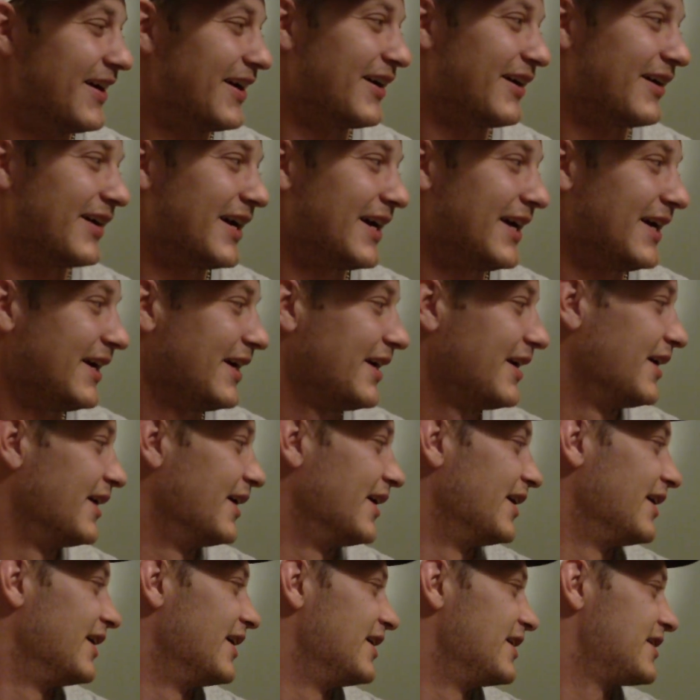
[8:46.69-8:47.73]
All right.
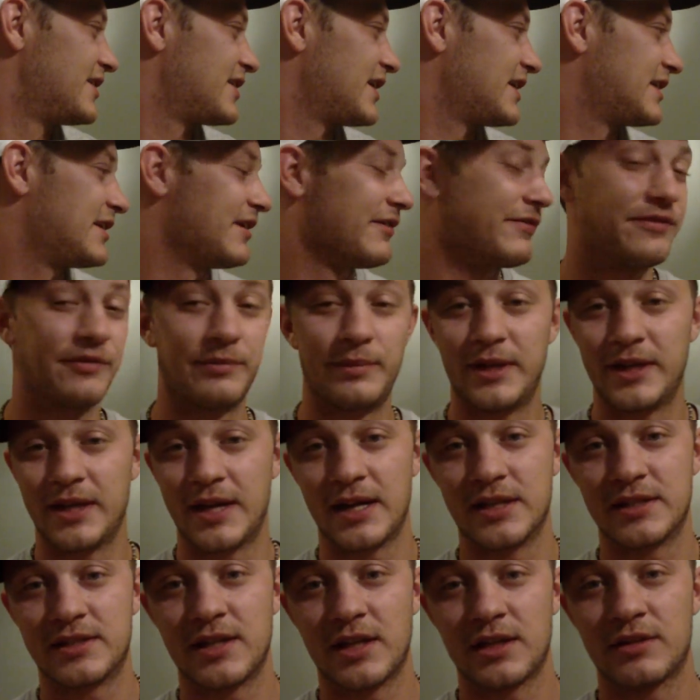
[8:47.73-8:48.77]
So that's it for me,
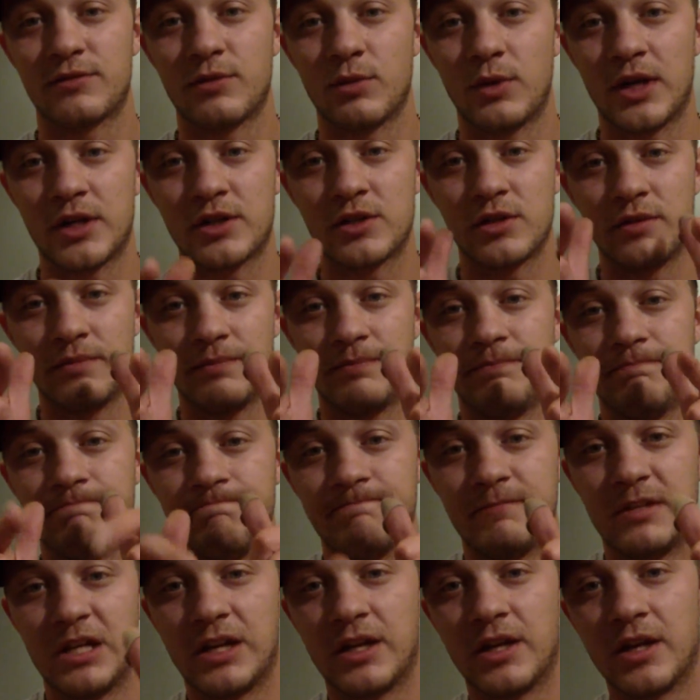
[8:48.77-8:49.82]
guys. Thanks for watching.
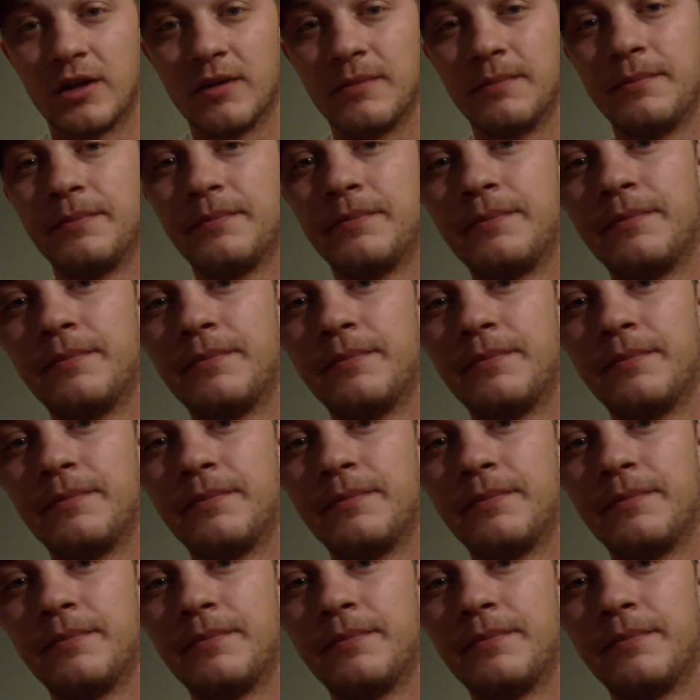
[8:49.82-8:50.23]
Take care.